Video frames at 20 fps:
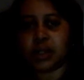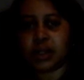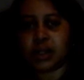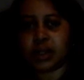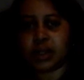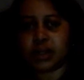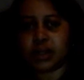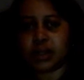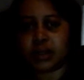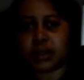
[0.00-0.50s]

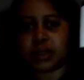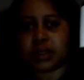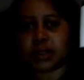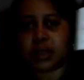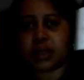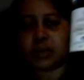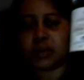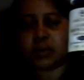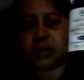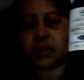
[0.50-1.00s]
And
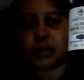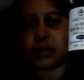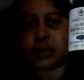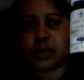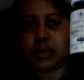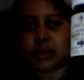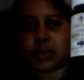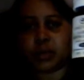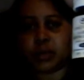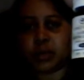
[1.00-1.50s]
saddlewood
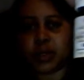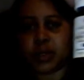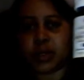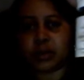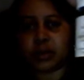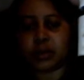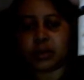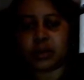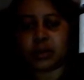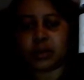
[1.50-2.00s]

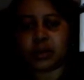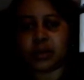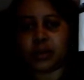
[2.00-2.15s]
smells good